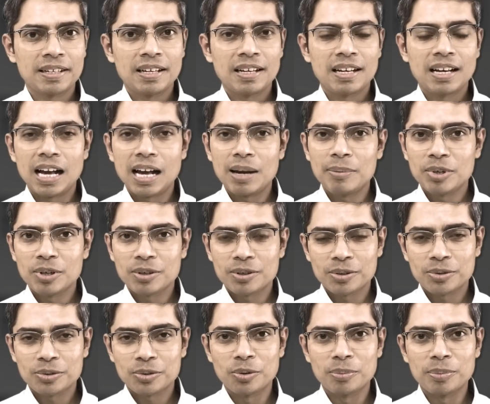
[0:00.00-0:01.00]
I am Dr.
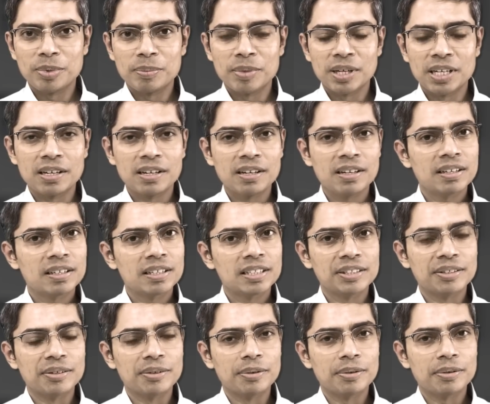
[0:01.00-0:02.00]
Soumen Manna,
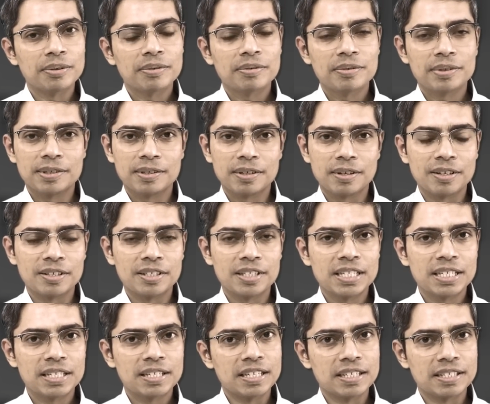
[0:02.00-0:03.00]
your physiology
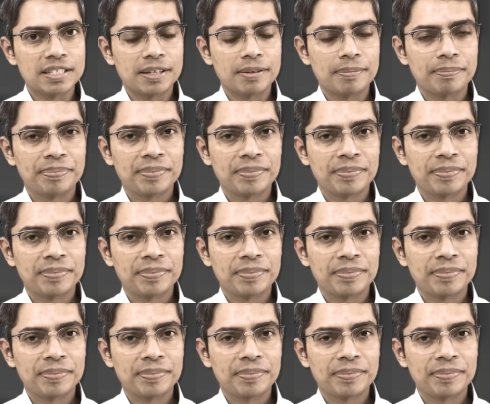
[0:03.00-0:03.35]
teacher.